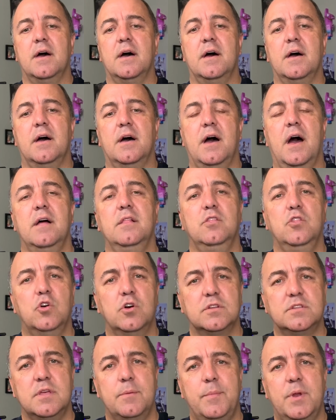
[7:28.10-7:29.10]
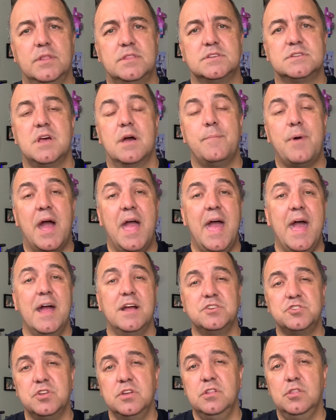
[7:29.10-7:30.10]
I looked at them at the time. I
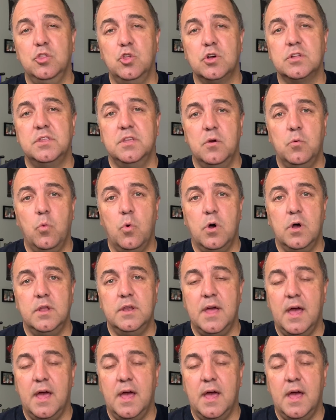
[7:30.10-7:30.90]
actually looked at one.